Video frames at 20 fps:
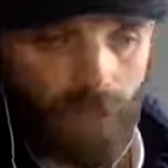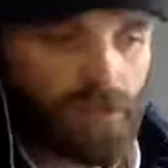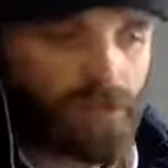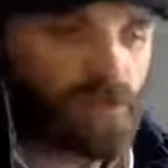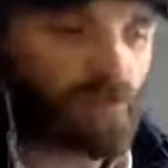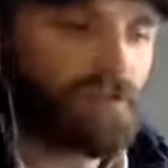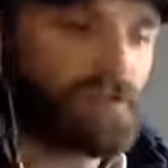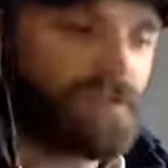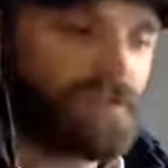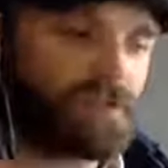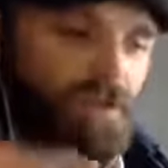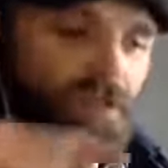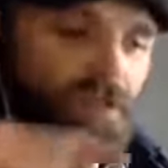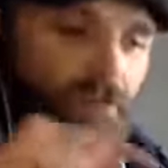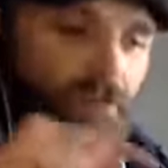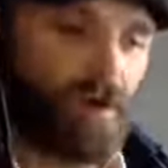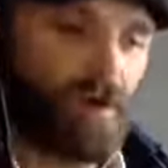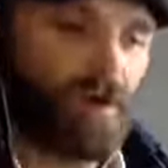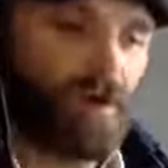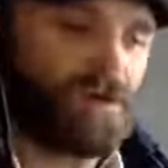So it is that
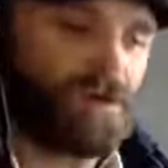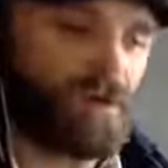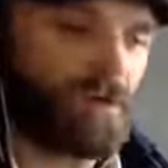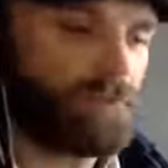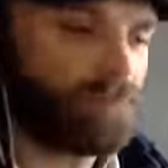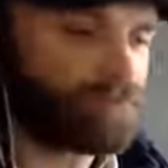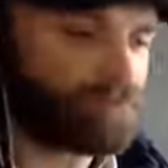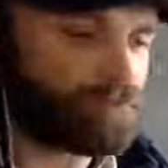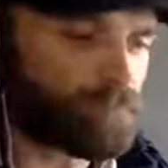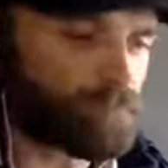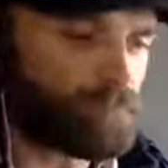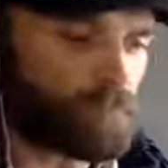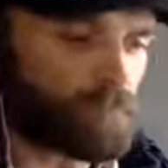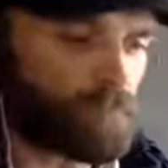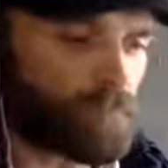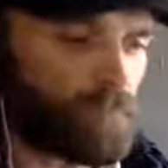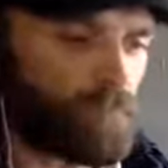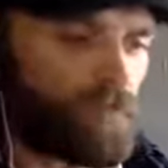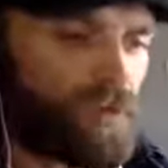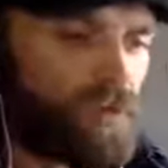the person
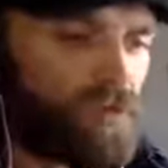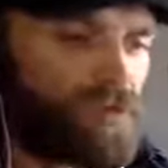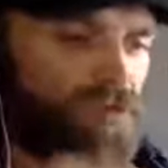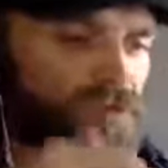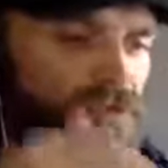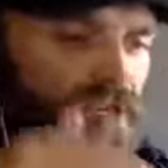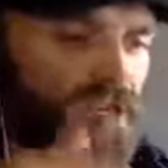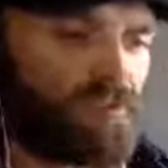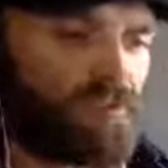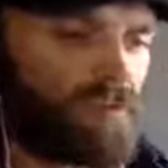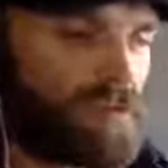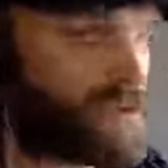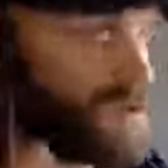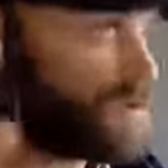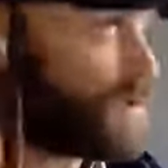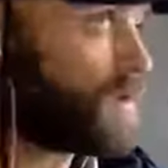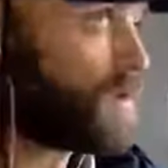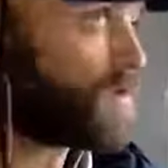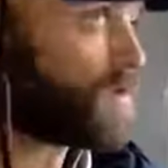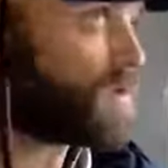who's given
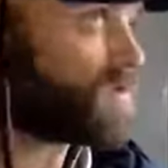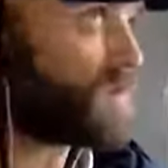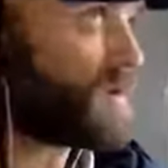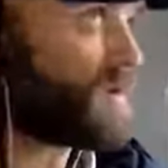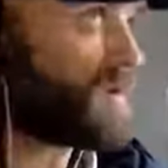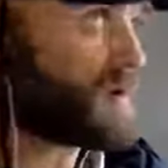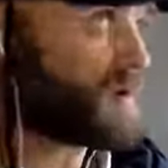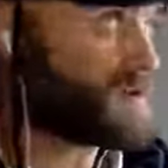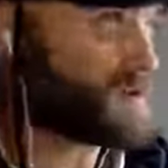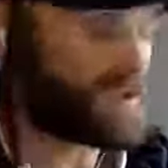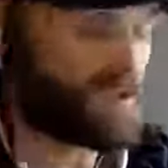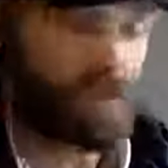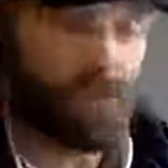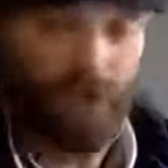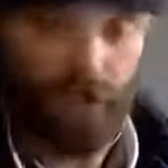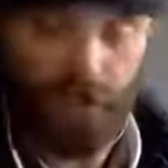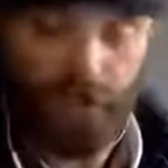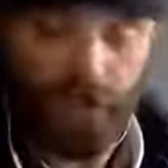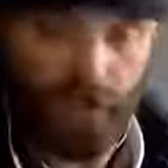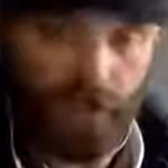to those spirits,
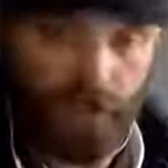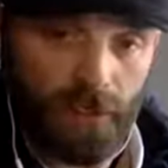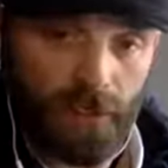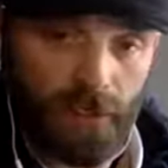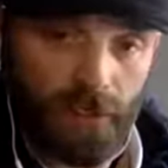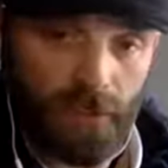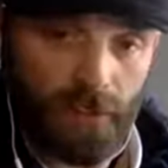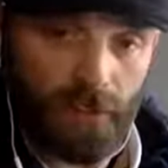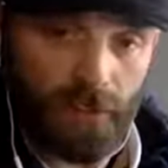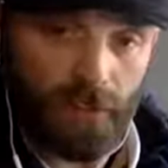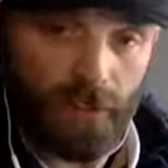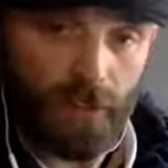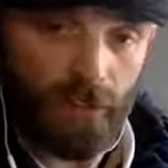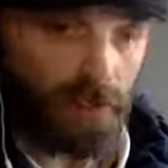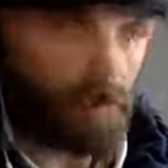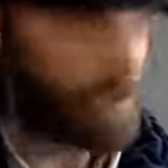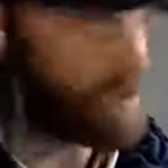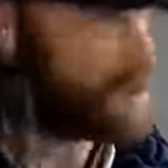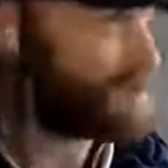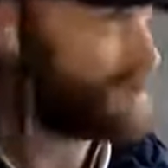
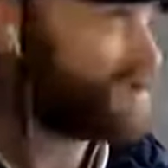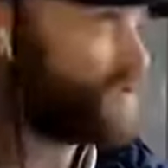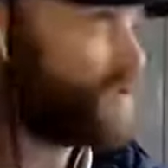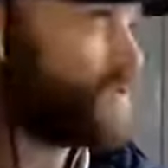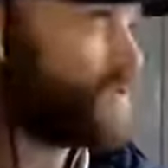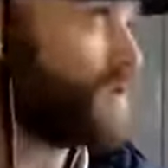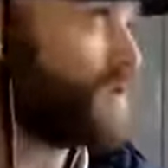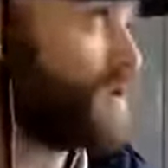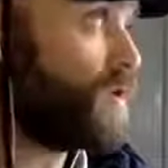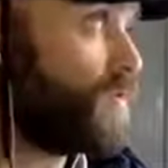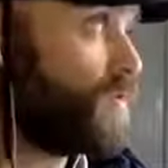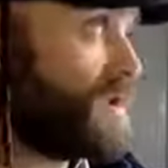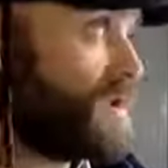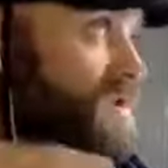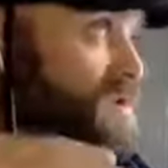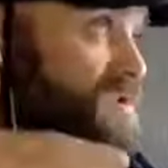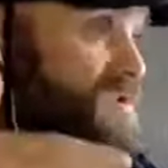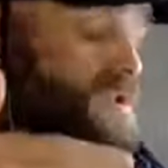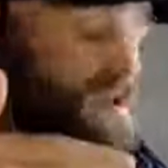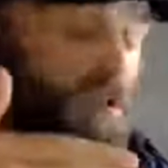who is the one who
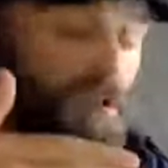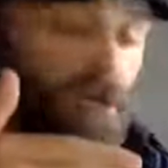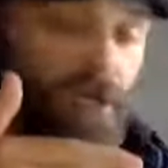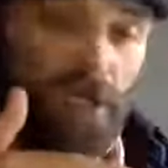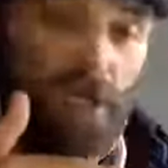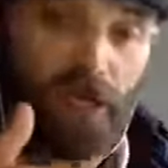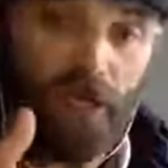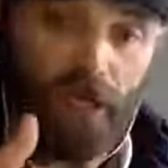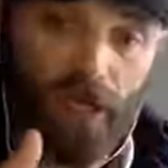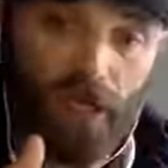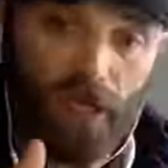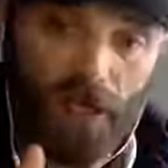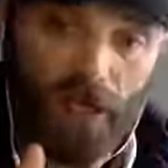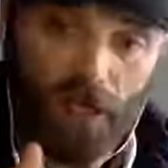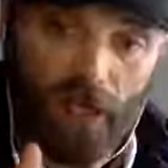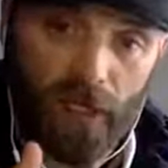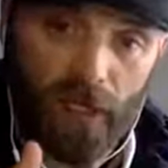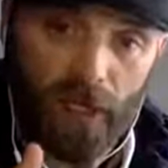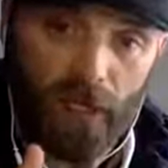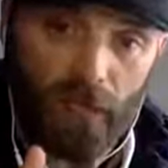is
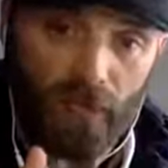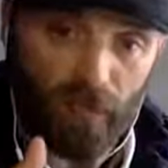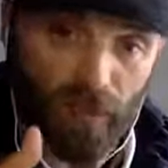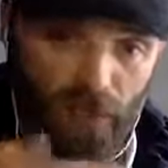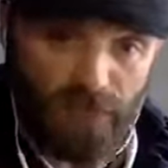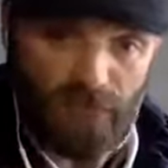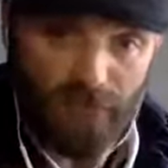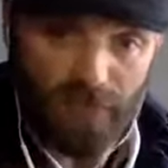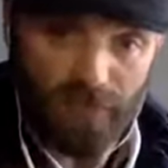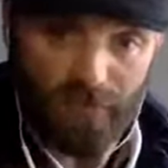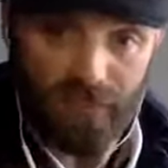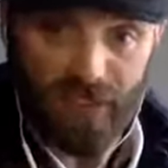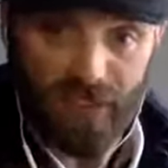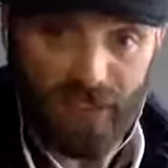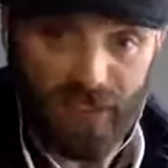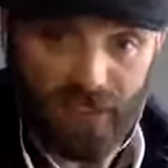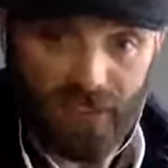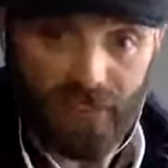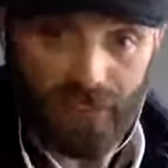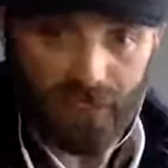breaching the
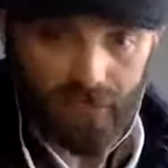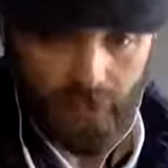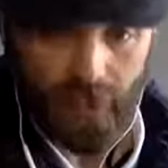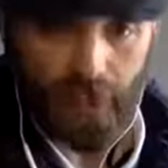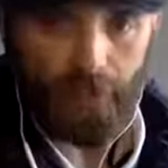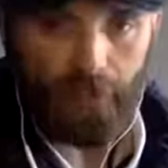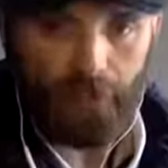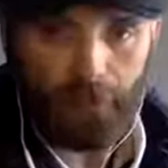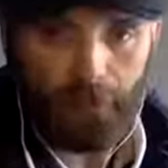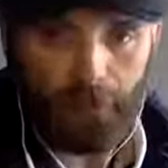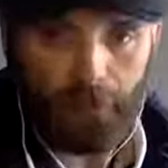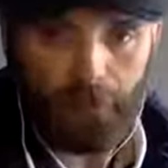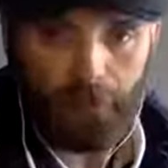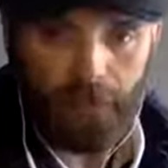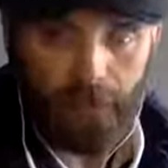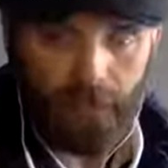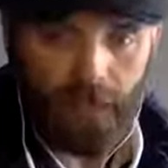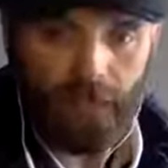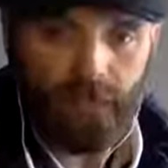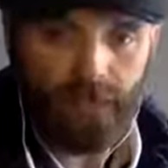peace. Yeah,
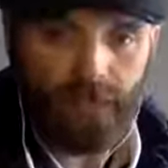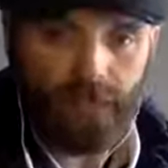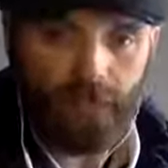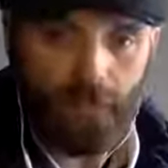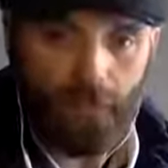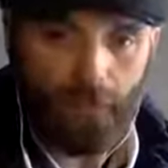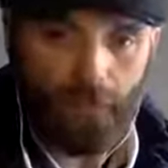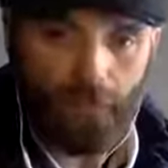it is.